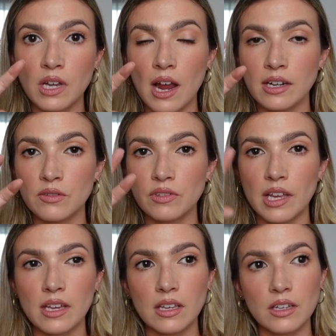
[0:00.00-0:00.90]
kind of
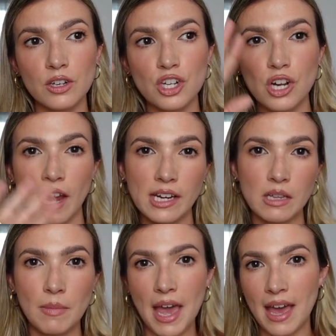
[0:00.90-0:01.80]
like
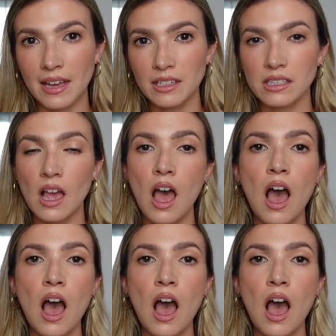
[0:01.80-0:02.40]
shiny bags.